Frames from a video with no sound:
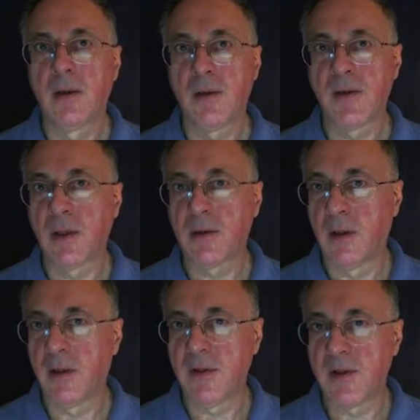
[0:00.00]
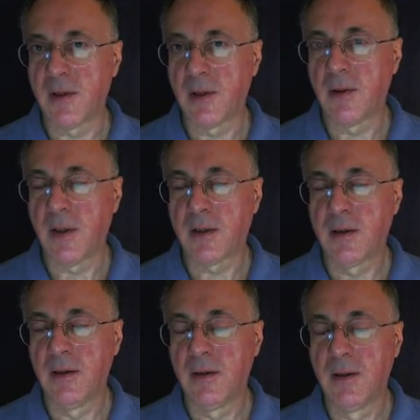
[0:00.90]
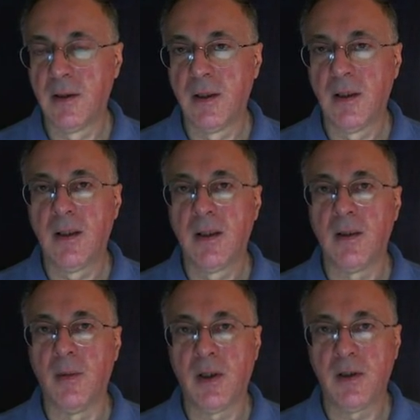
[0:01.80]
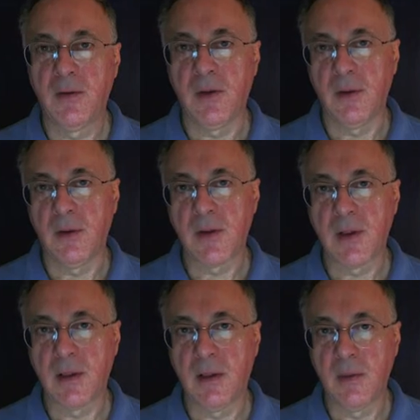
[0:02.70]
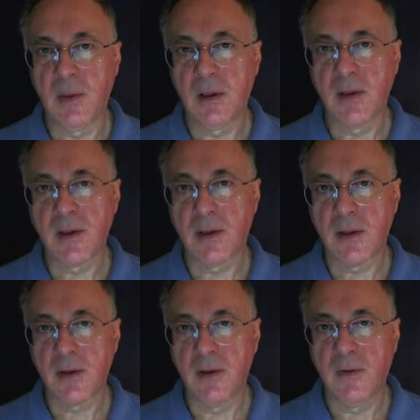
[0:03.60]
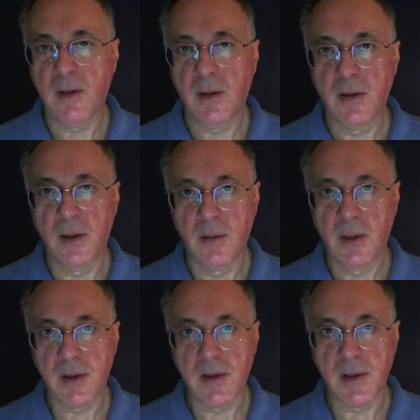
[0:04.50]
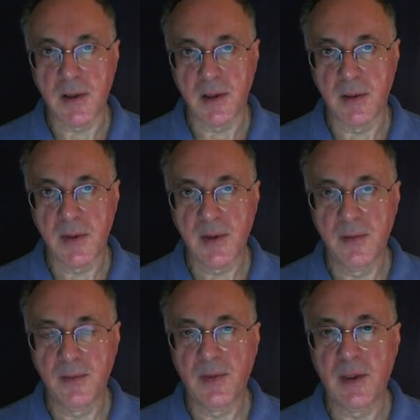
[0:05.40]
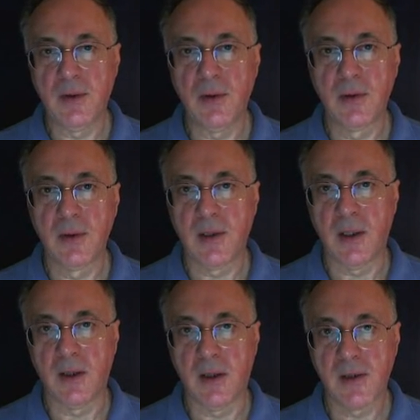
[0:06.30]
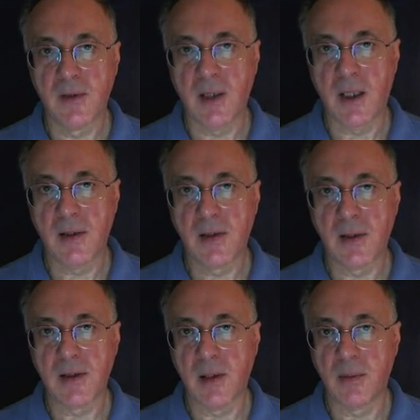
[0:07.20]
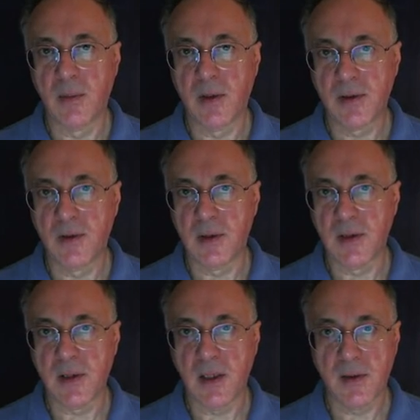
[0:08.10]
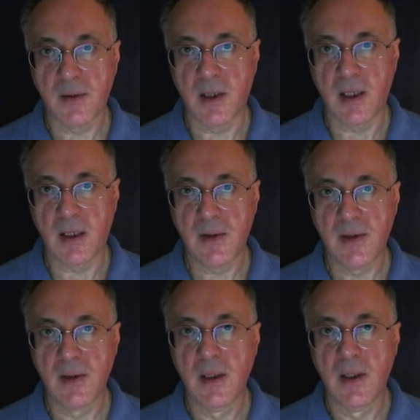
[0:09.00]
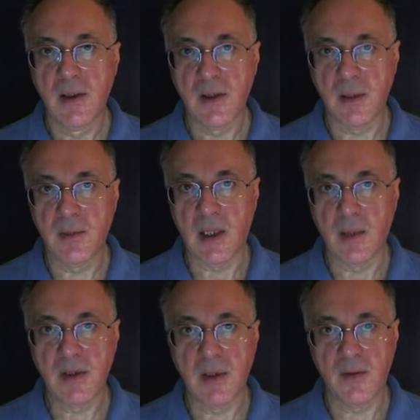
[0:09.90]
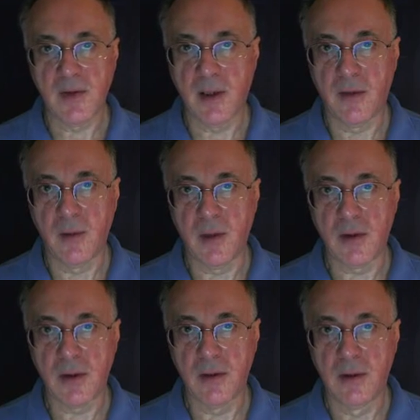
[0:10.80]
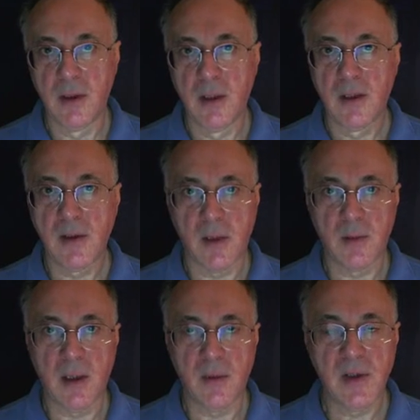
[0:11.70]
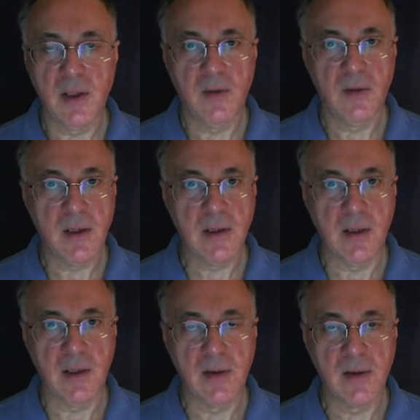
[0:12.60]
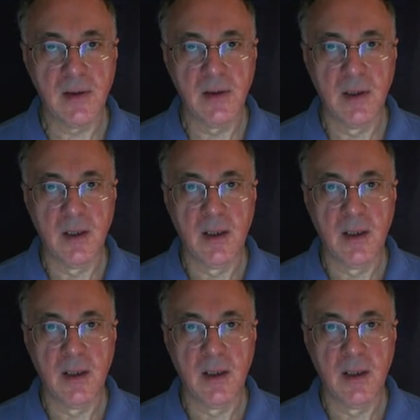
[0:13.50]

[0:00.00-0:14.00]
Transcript: Turns out all of these are incorrect. The modern view is that ellipticals are actually fairly complex systems. They do contain lots of gas, except most of it is X-ray gas. Sometimes they have star formation. Sometimes they have dust lanes.